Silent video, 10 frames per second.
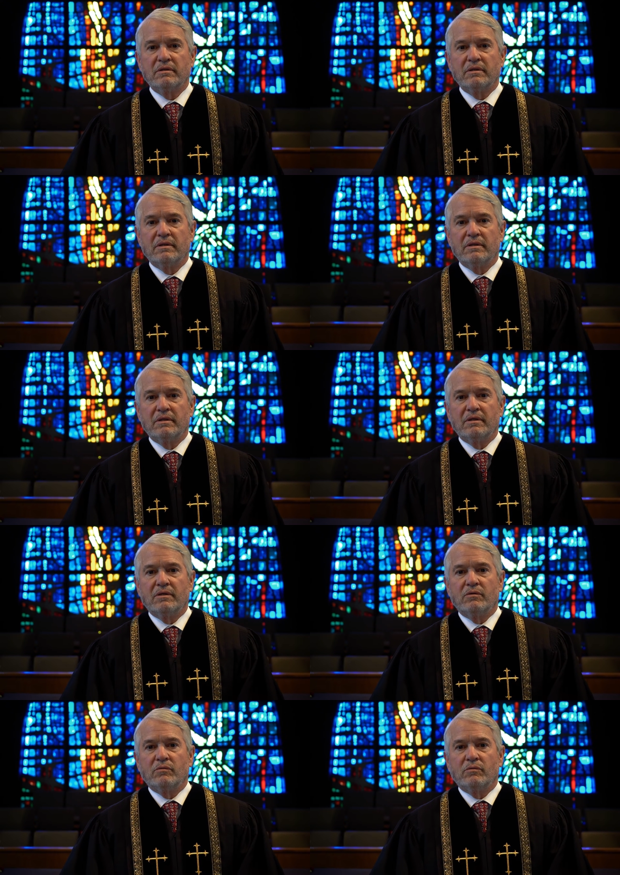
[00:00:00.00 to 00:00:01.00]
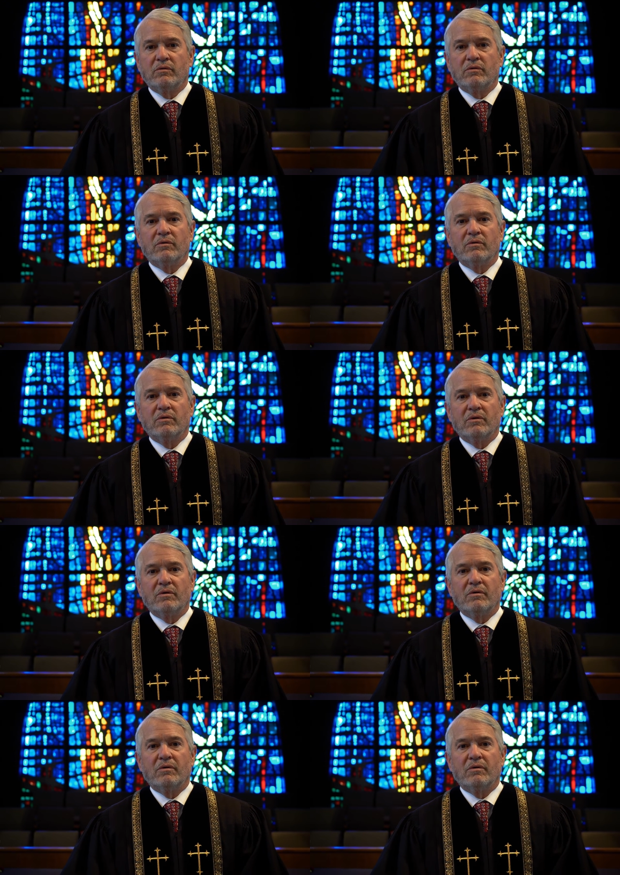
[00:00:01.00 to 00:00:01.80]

[no speech]